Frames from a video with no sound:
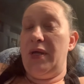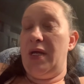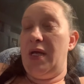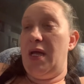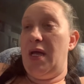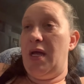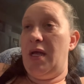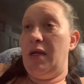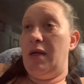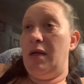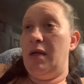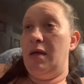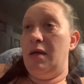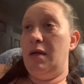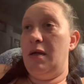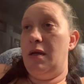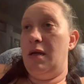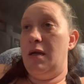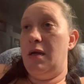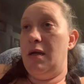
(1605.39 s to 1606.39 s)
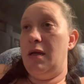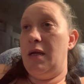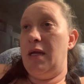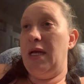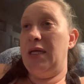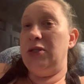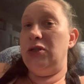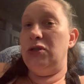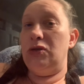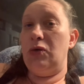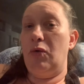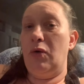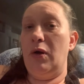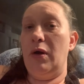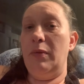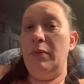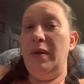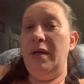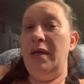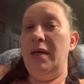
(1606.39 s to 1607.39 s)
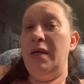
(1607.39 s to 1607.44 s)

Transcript: and absorb,